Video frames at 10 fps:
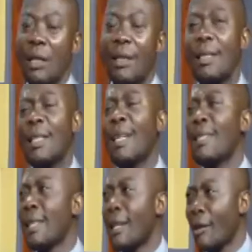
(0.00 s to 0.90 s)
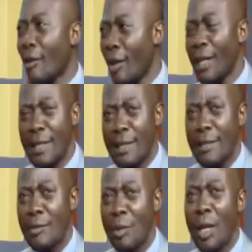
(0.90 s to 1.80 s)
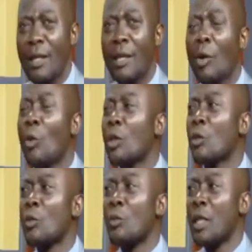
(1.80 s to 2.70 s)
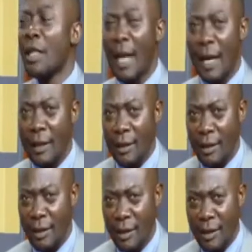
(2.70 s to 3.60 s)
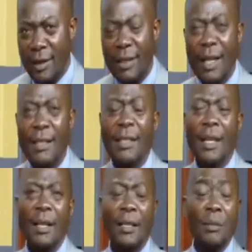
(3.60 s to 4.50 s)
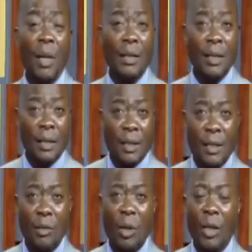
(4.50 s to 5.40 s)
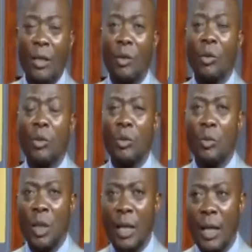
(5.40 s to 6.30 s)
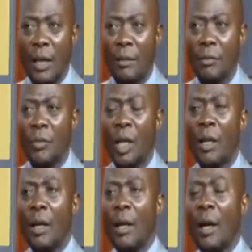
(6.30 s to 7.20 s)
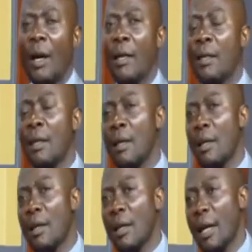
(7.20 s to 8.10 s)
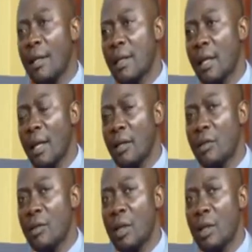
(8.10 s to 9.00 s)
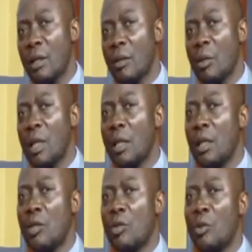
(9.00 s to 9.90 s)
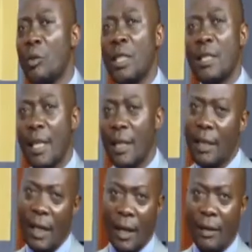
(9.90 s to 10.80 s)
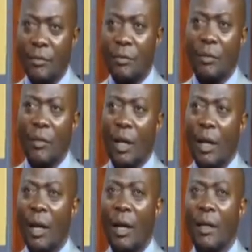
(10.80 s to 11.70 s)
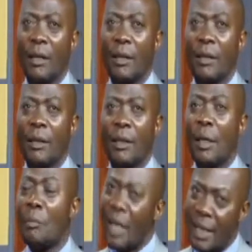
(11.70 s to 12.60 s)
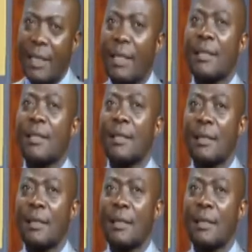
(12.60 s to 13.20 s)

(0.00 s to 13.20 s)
discussing a crisis where there ought to be none, discussing an emergency where there ought to be none. I think as a country, we need to recenter the basics.